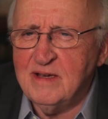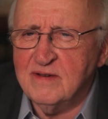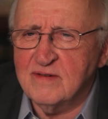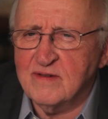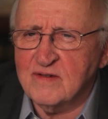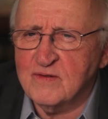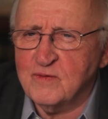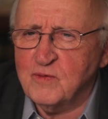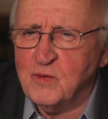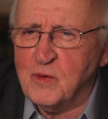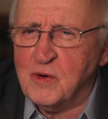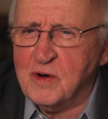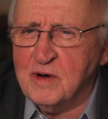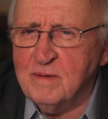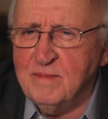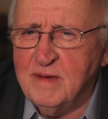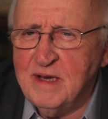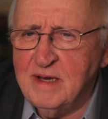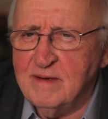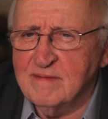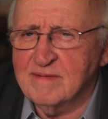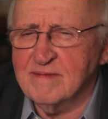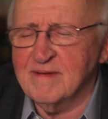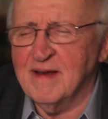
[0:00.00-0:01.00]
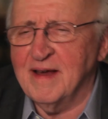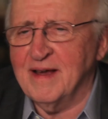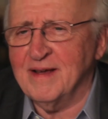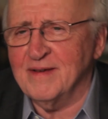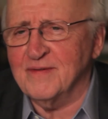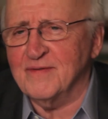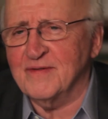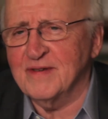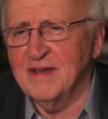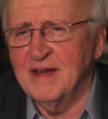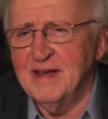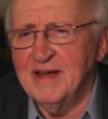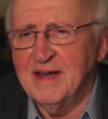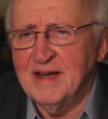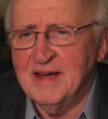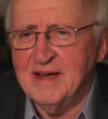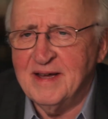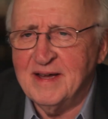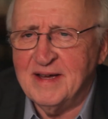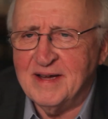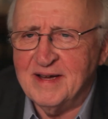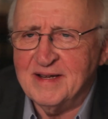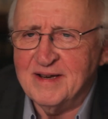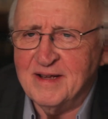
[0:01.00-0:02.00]
swarmy things,
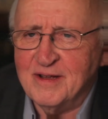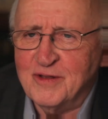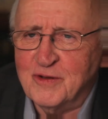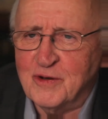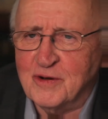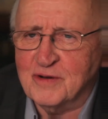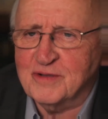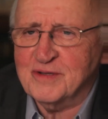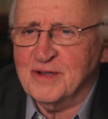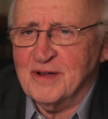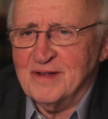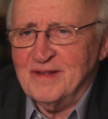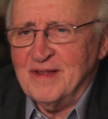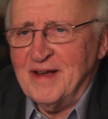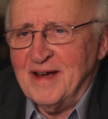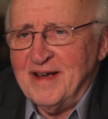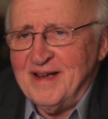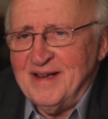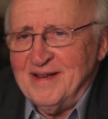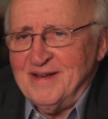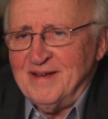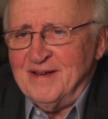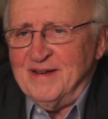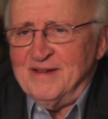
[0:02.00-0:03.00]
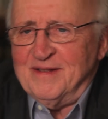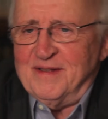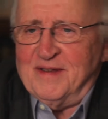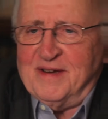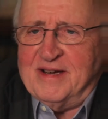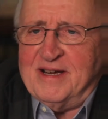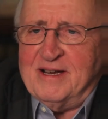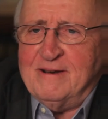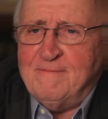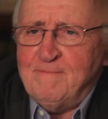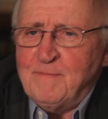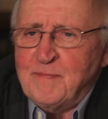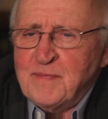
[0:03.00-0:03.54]
and he took delight in that